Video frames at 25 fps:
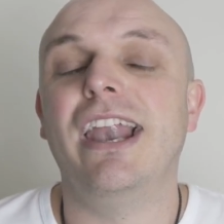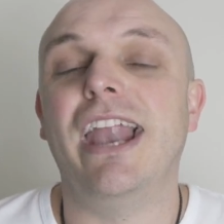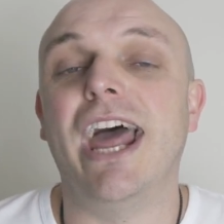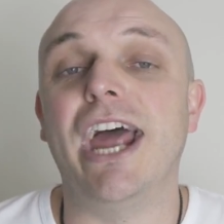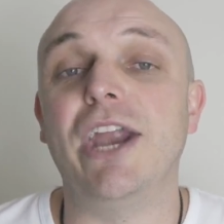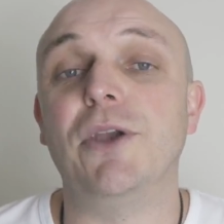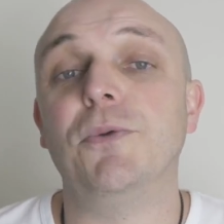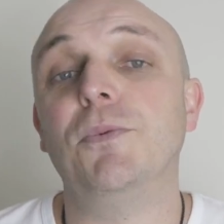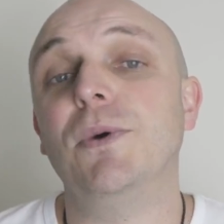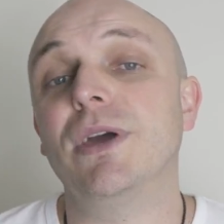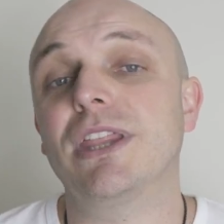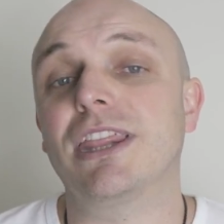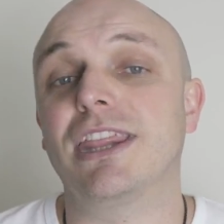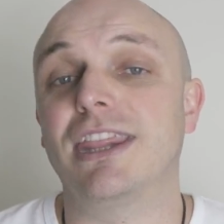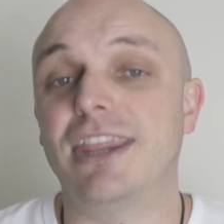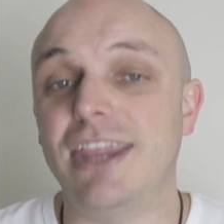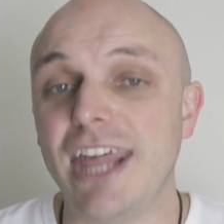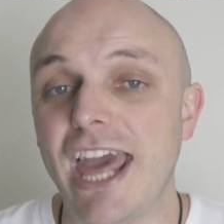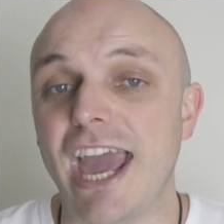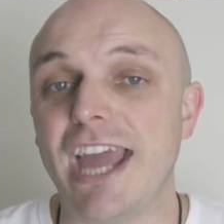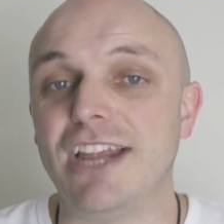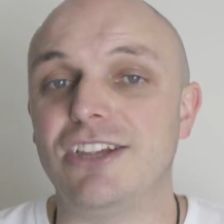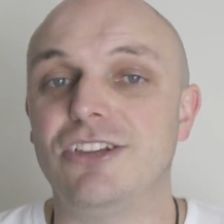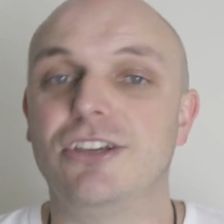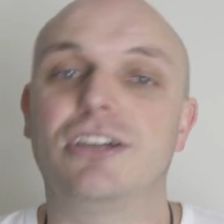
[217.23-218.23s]
And with
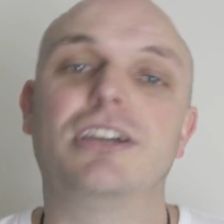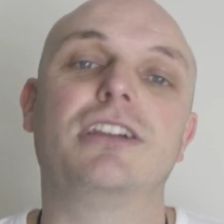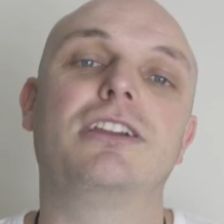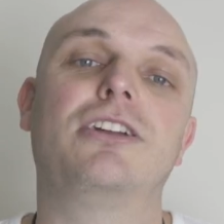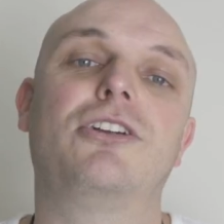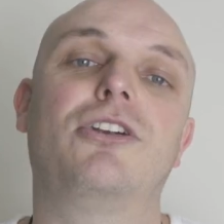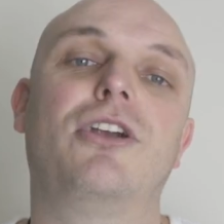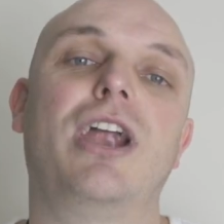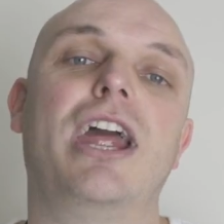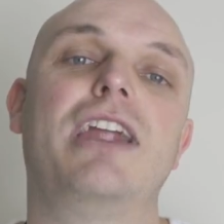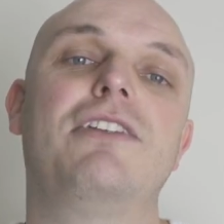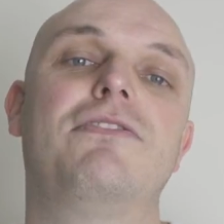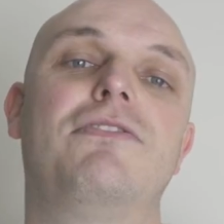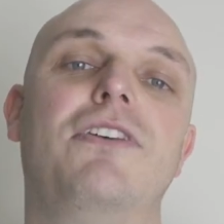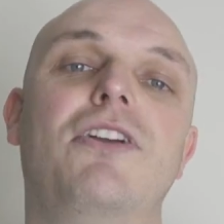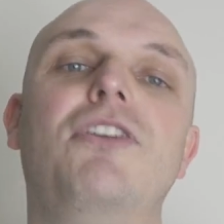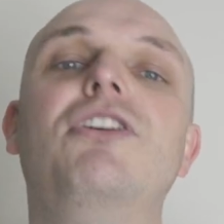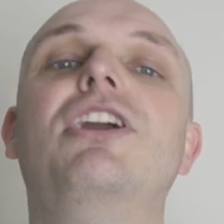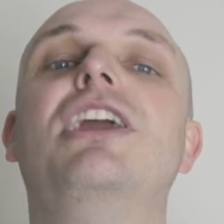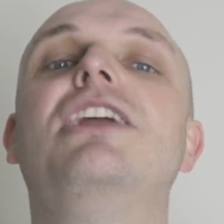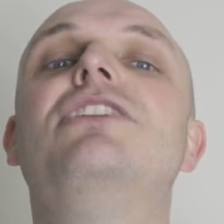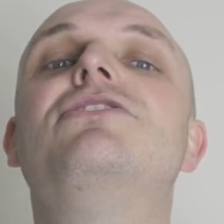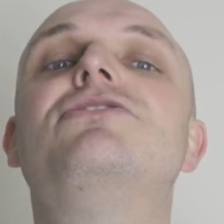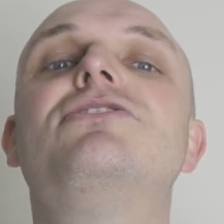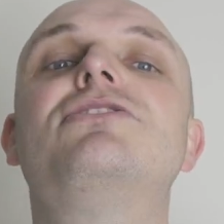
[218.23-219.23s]
that, you can create
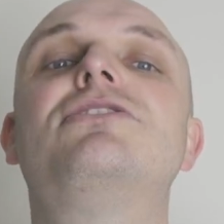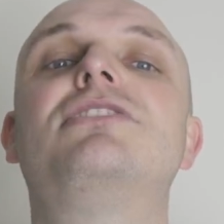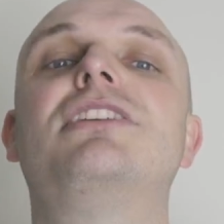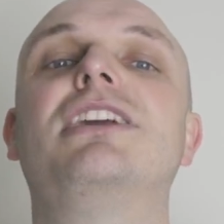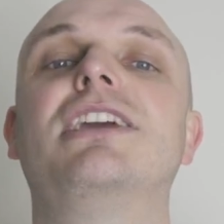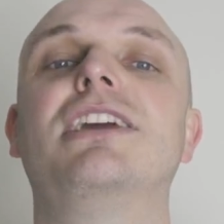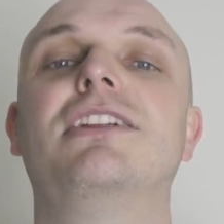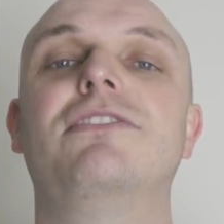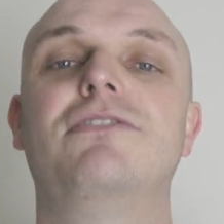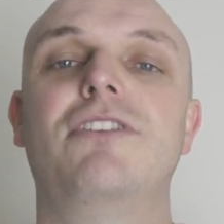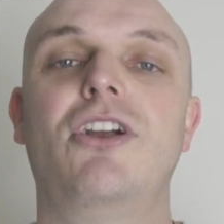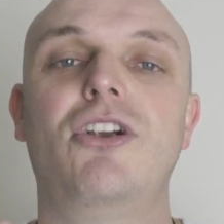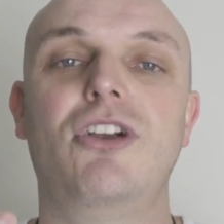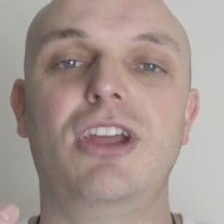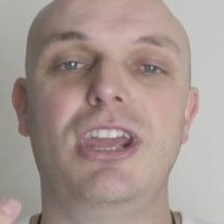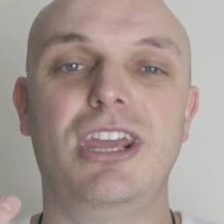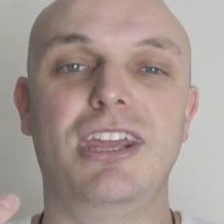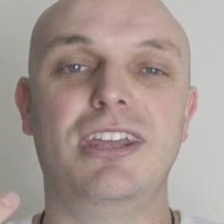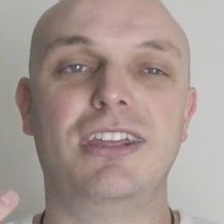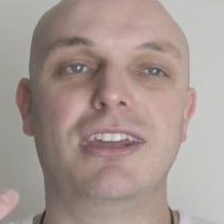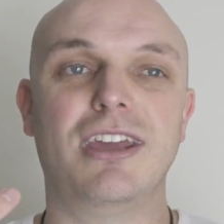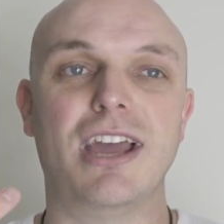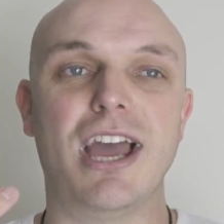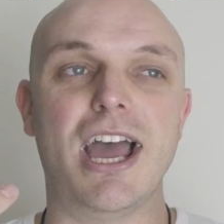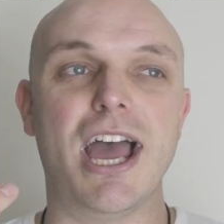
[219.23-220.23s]
very interesting and
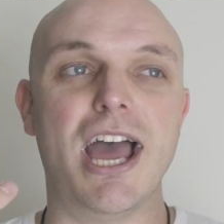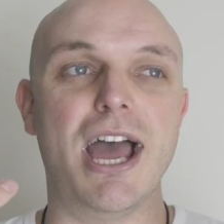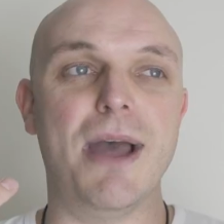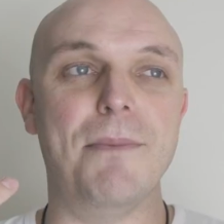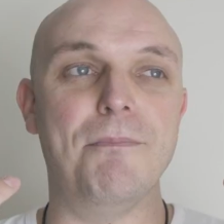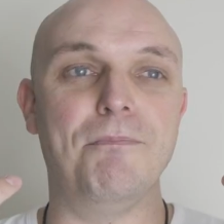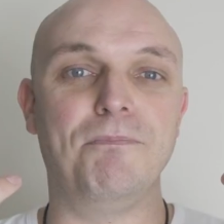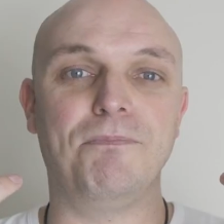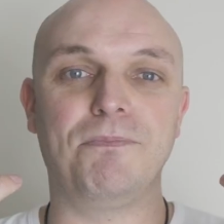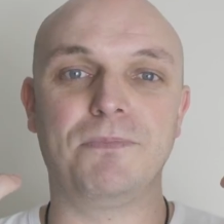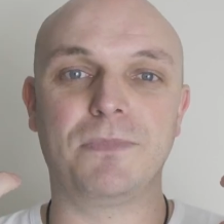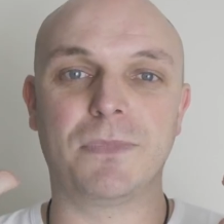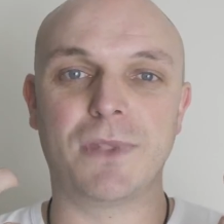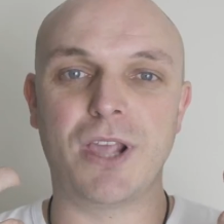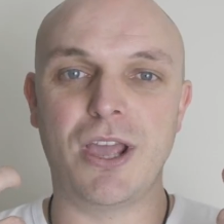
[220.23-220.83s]
very um,